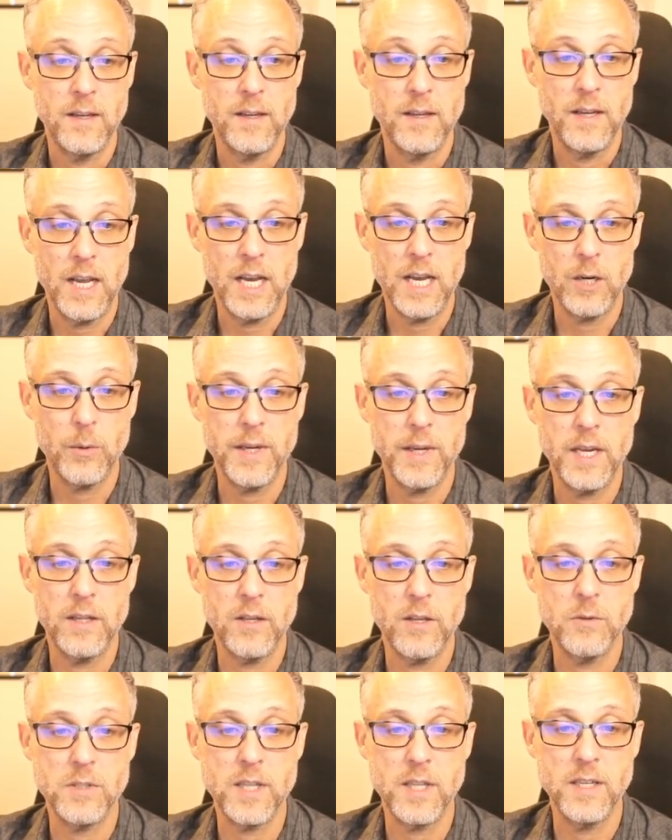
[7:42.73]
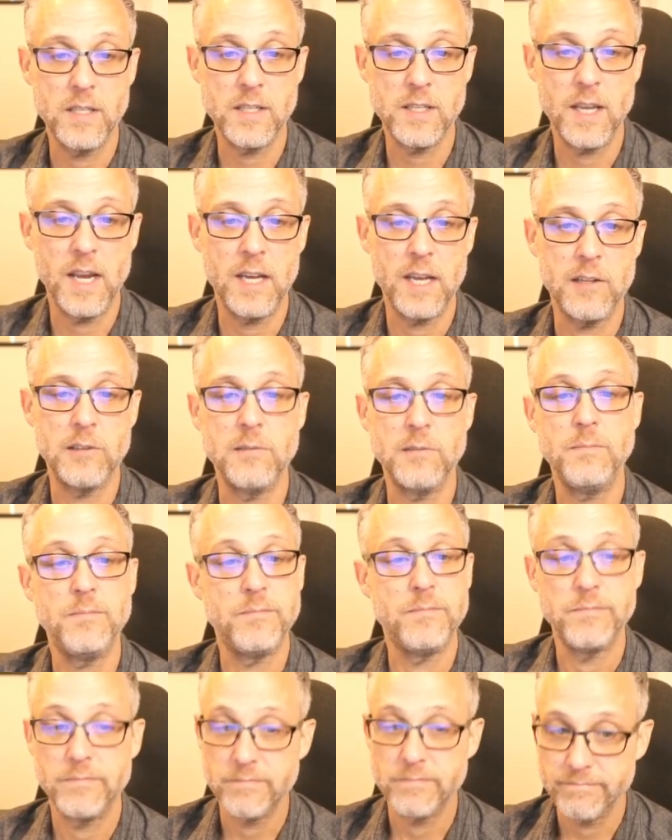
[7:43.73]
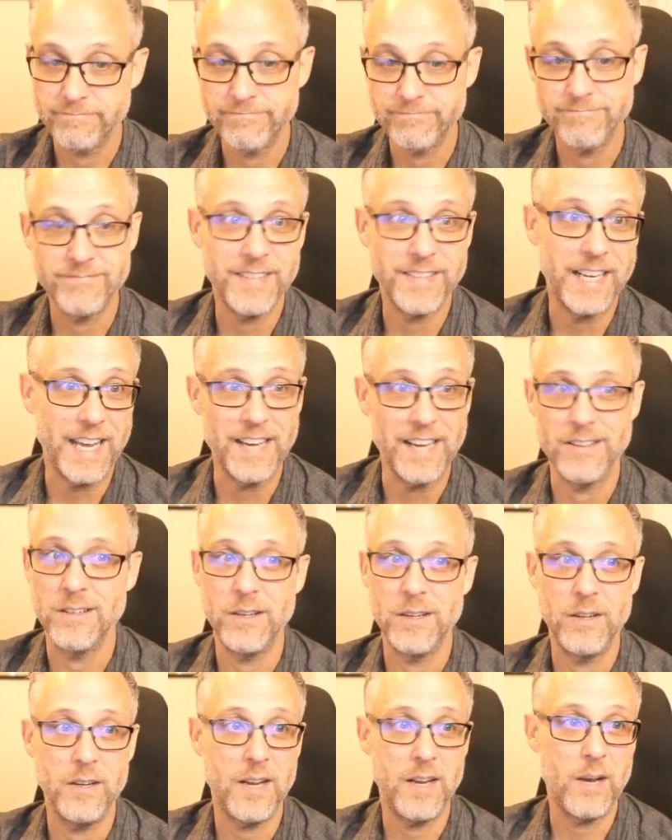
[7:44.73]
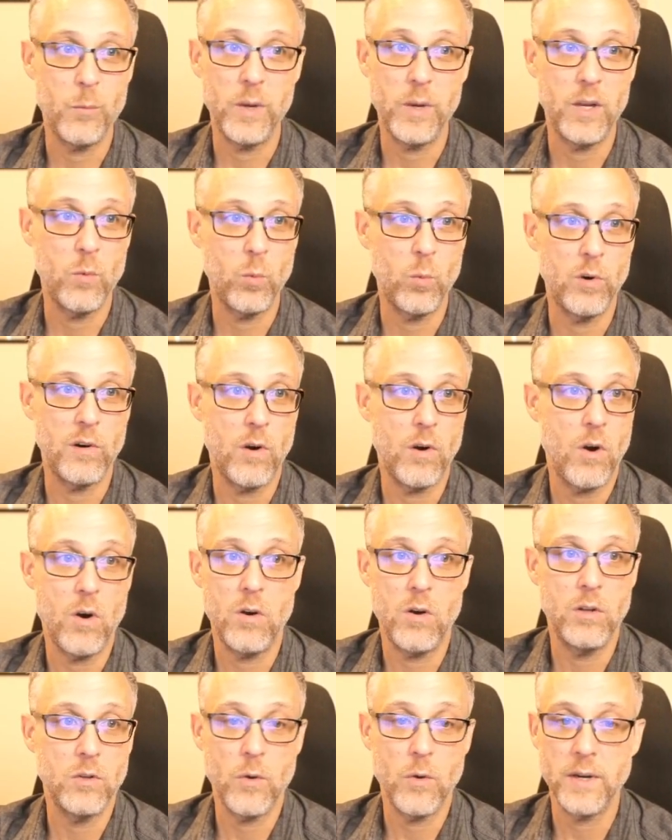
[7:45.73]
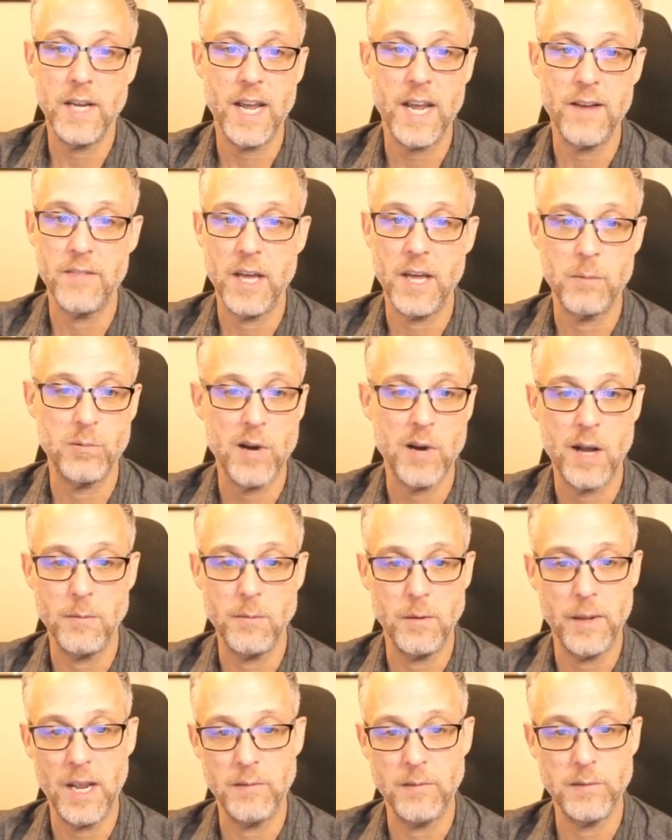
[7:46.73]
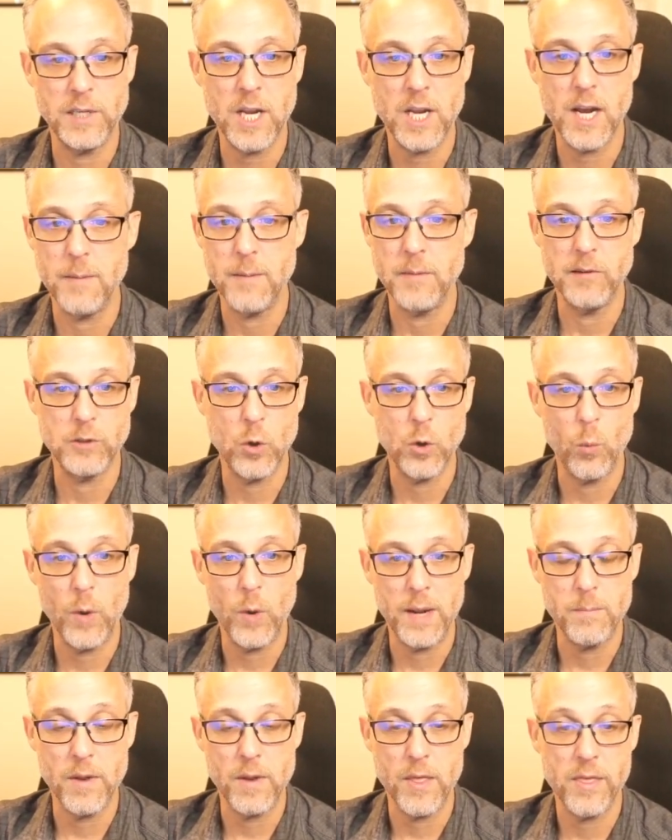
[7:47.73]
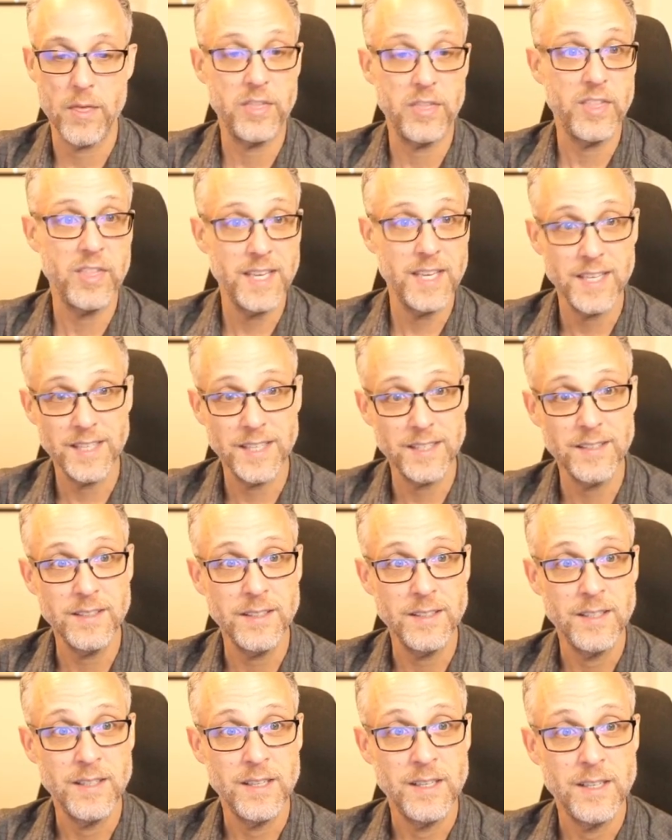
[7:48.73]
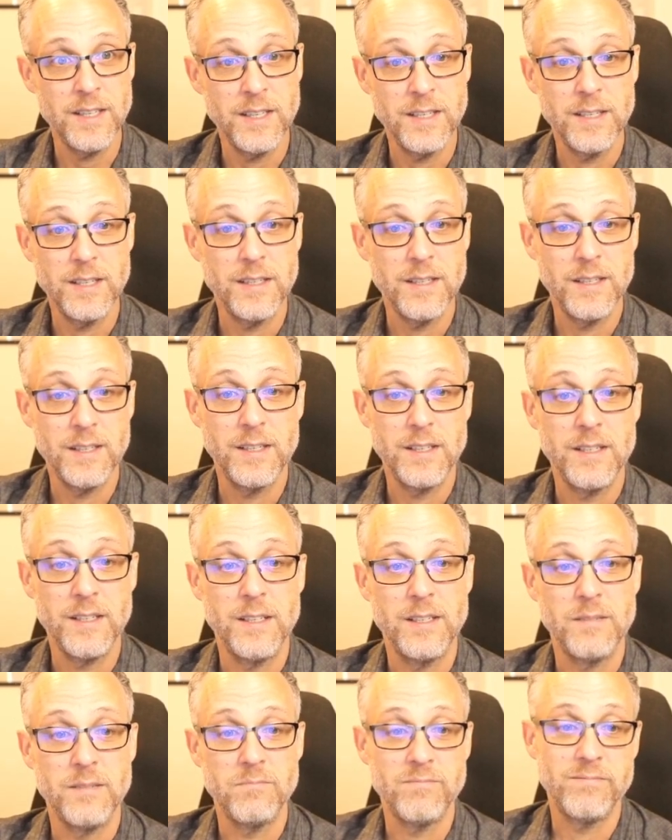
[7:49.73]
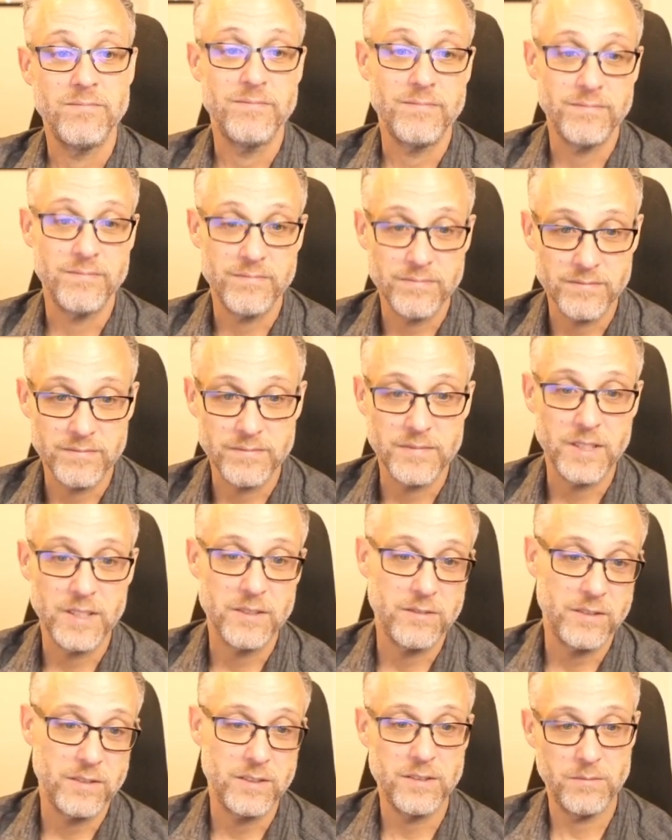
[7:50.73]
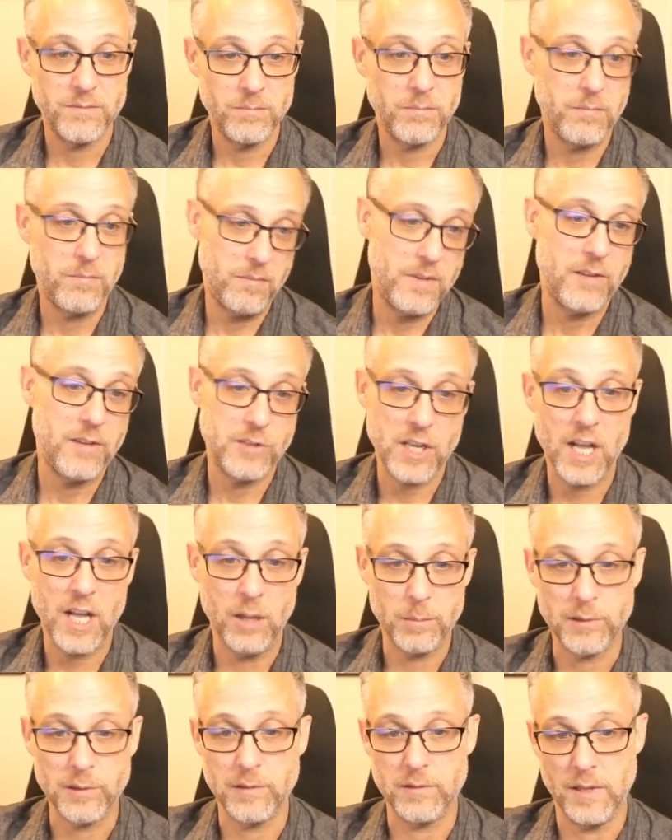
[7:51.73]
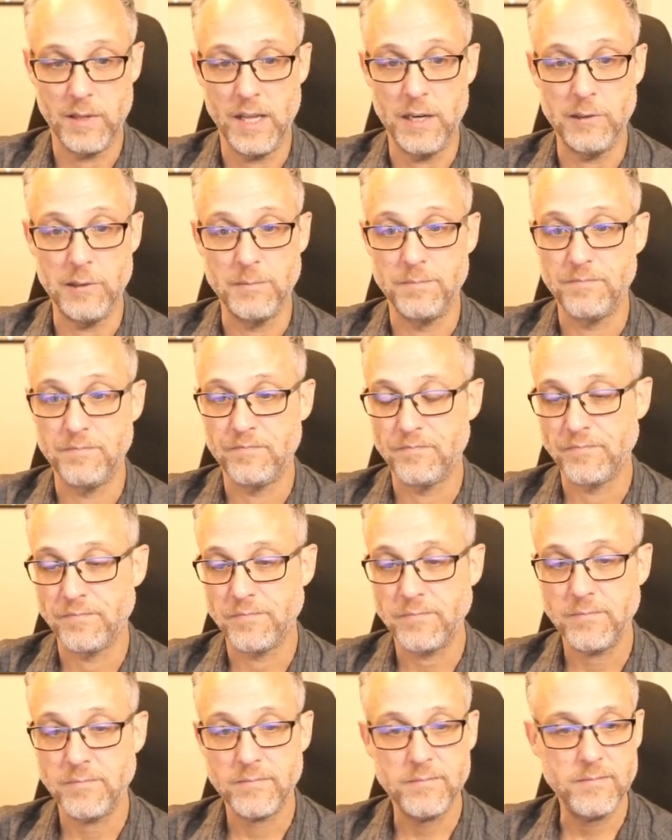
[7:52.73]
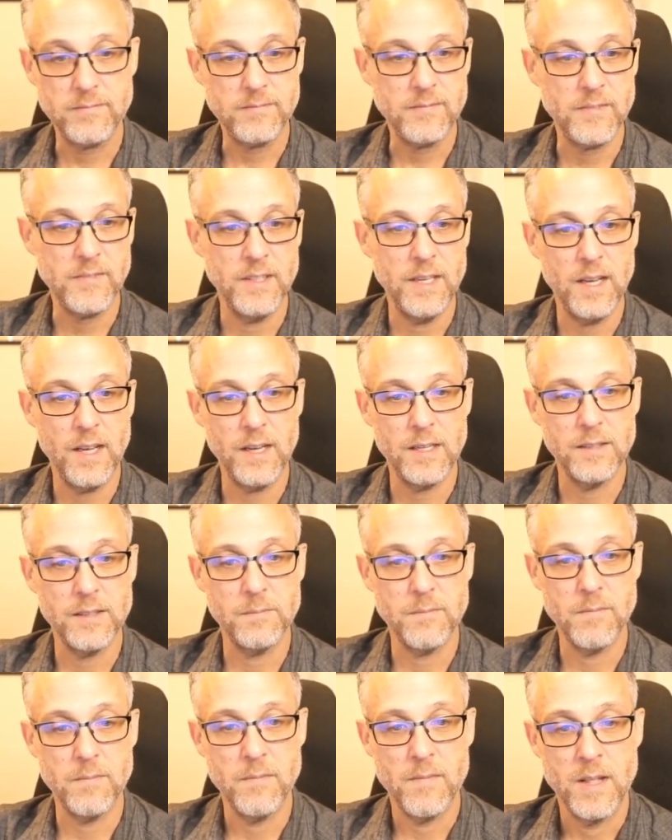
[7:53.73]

How do I get those things together? Again, we're all going to have that problem every time there's a web thing. There's a helper there. And